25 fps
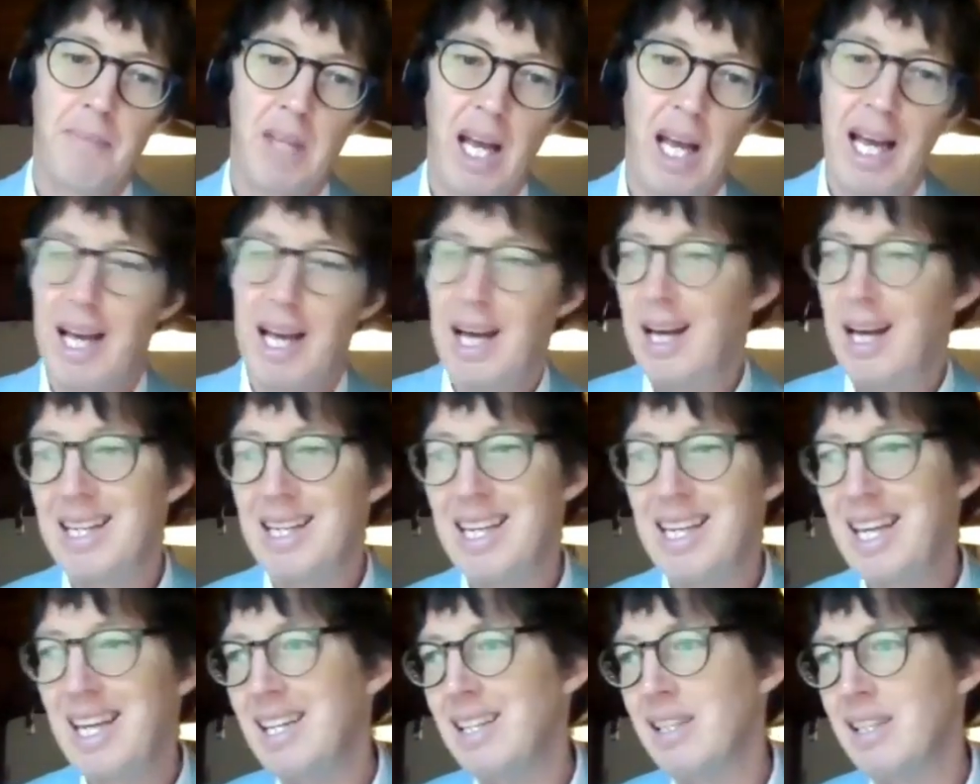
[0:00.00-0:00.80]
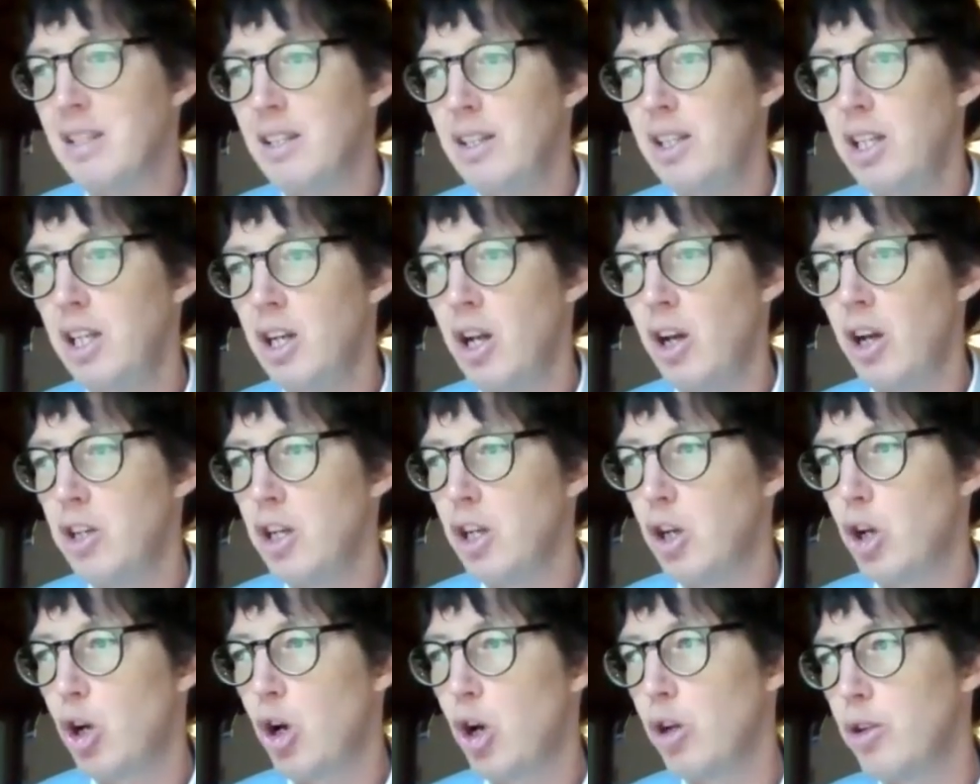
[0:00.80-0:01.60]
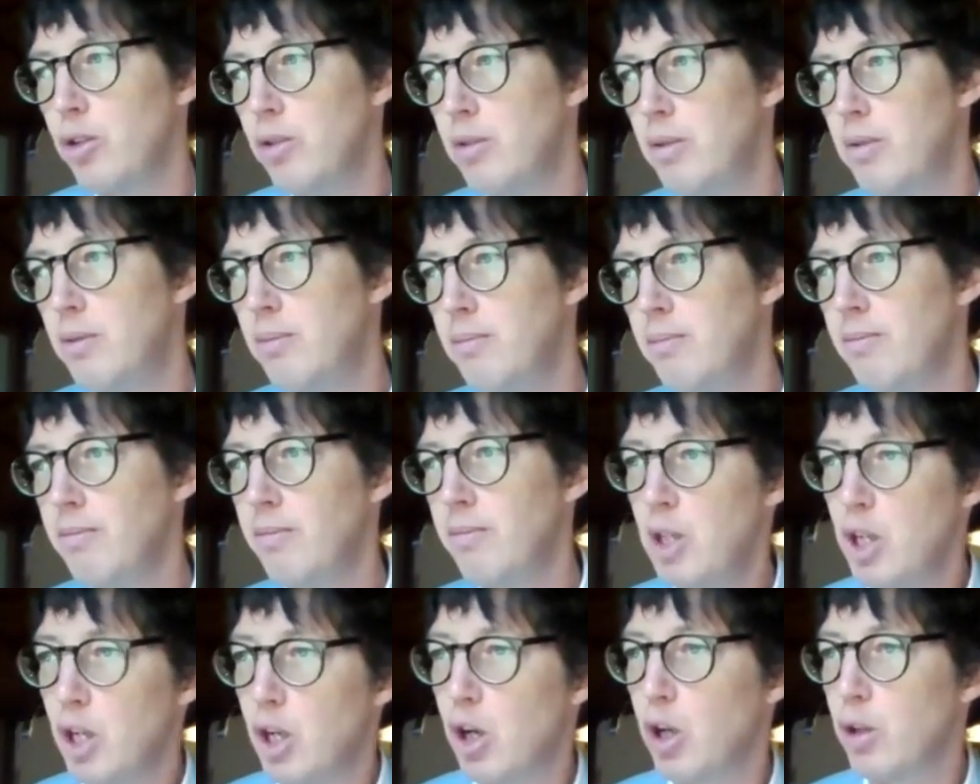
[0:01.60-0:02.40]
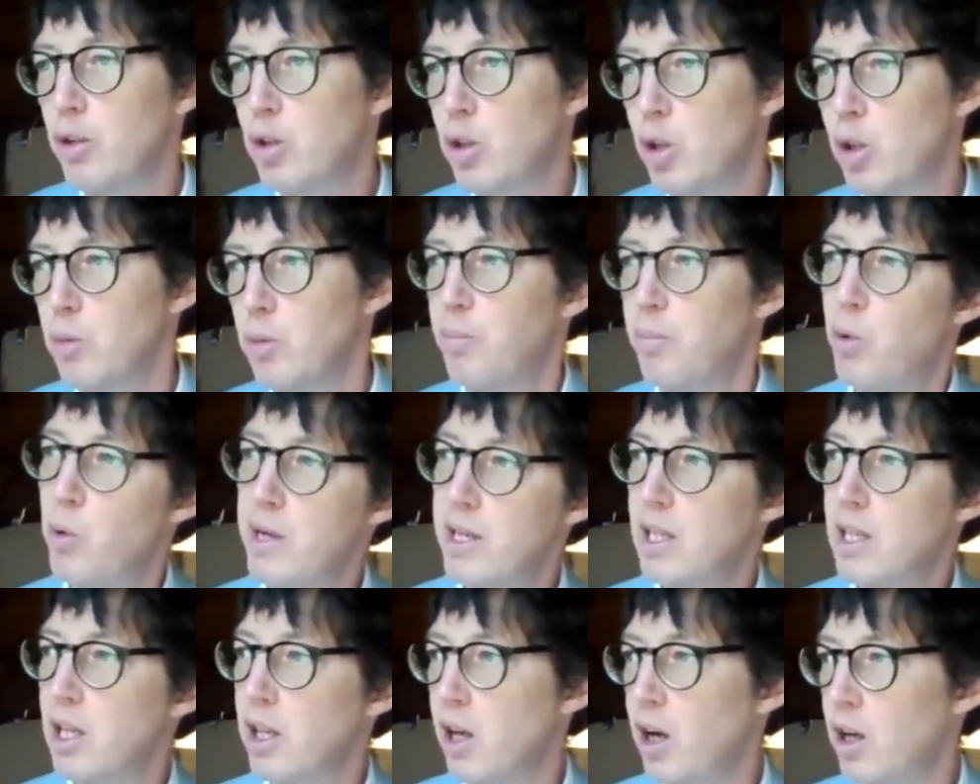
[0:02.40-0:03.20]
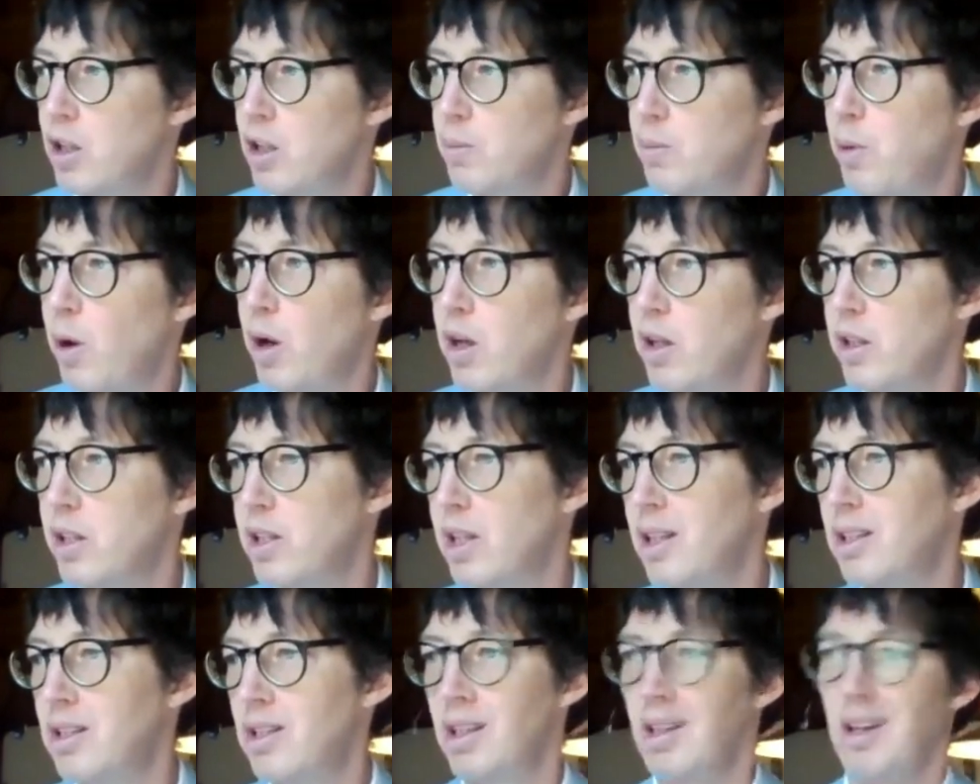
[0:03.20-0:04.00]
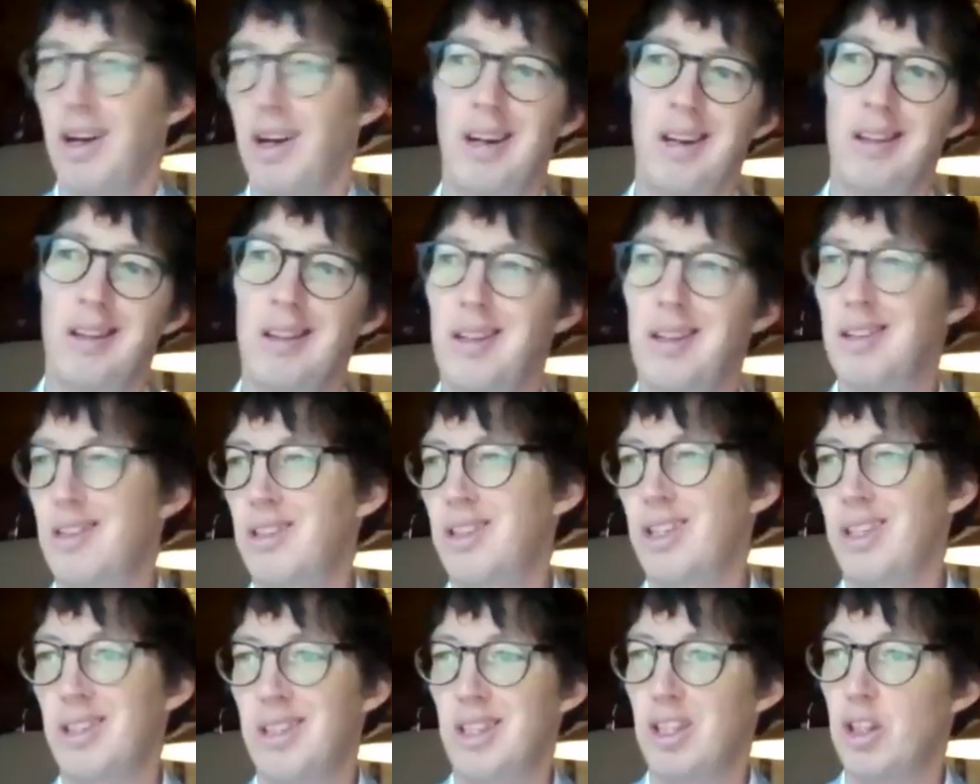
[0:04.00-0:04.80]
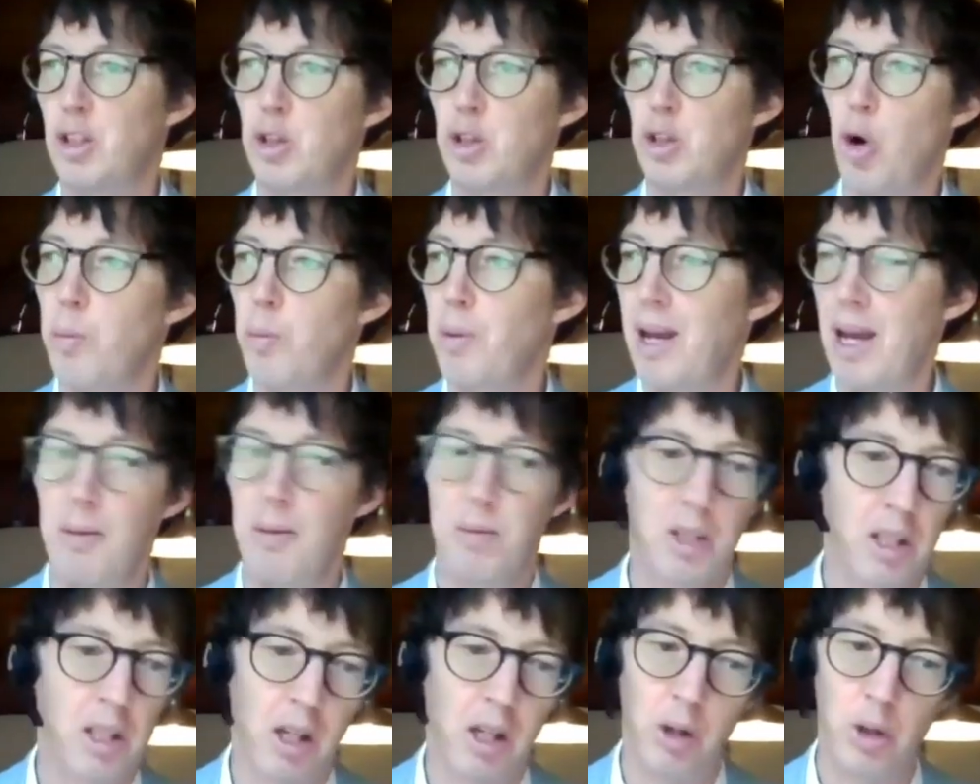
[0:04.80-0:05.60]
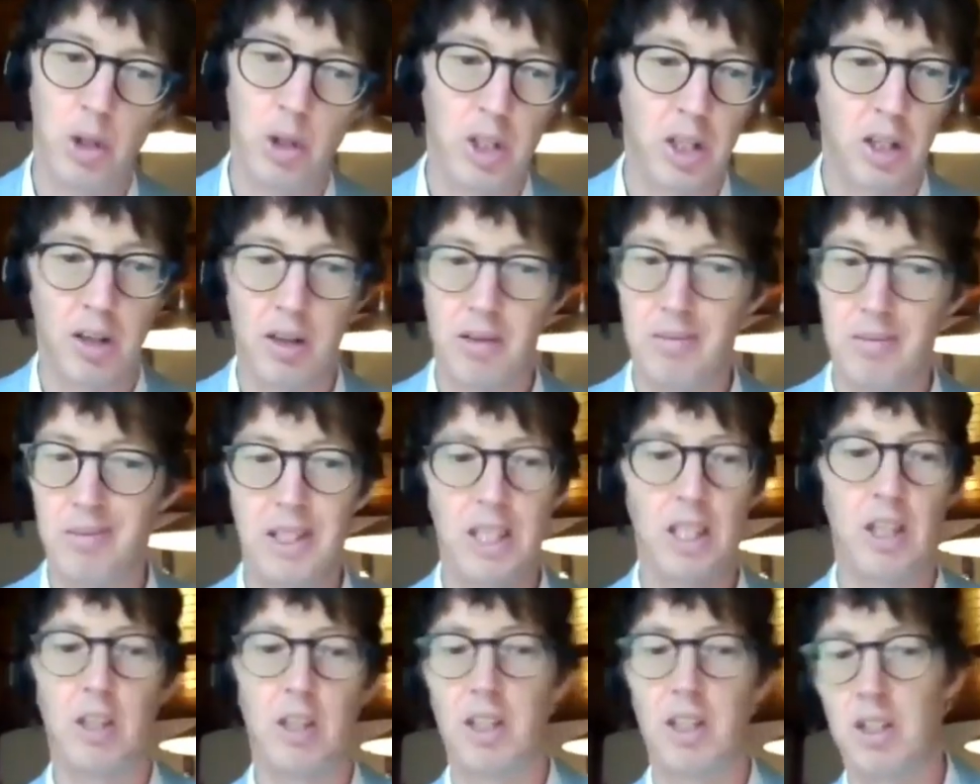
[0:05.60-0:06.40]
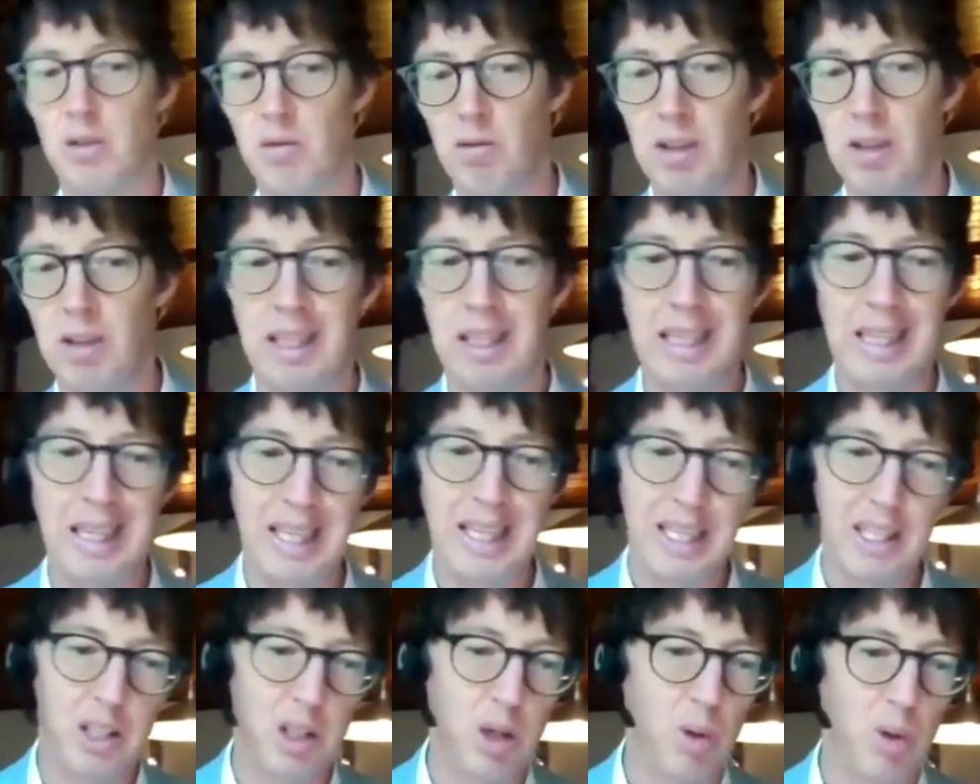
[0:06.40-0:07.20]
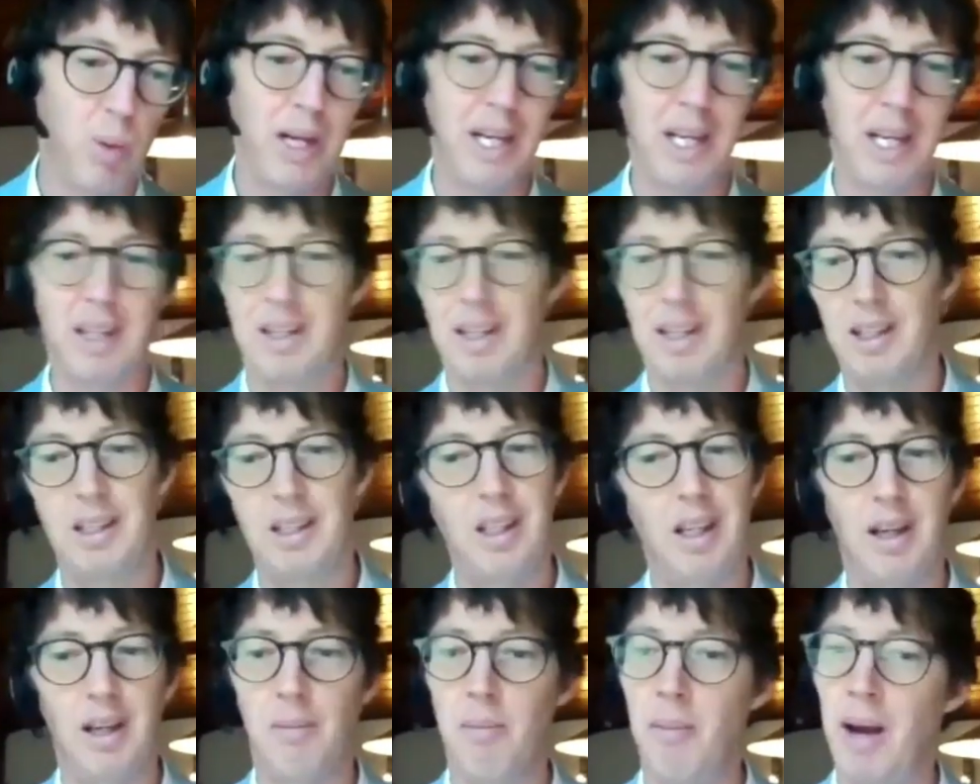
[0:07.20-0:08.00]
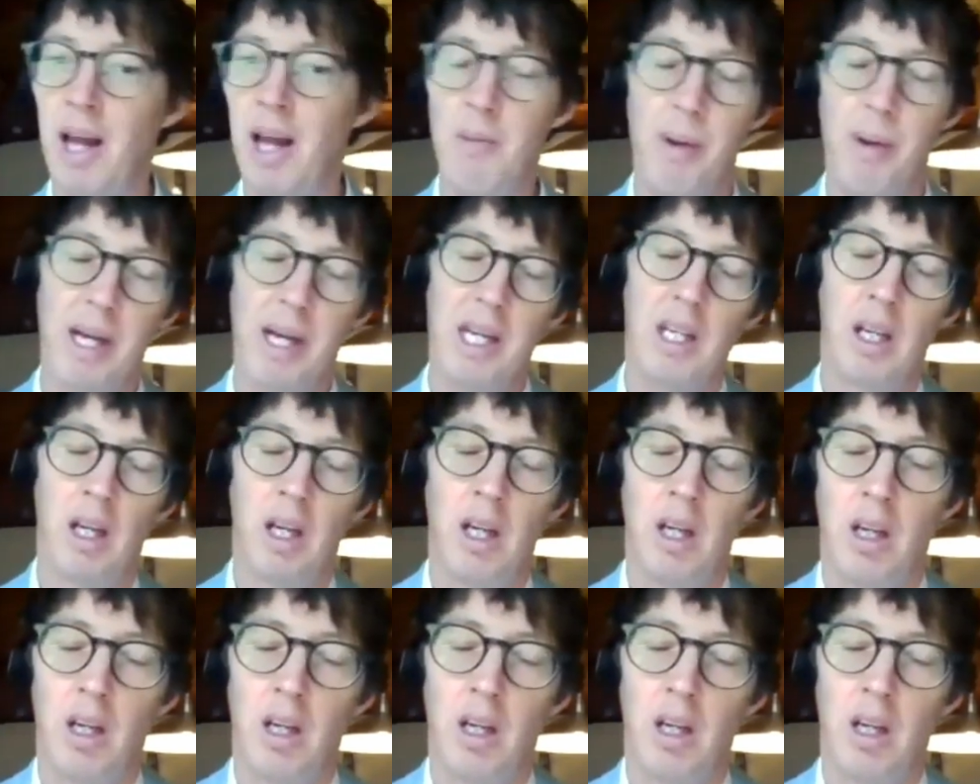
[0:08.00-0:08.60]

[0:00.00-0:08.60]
again, you could sort of point to those policies and go, look, it's just a stopgap solution. It doesn't really lead to anything. Yeah, maybe,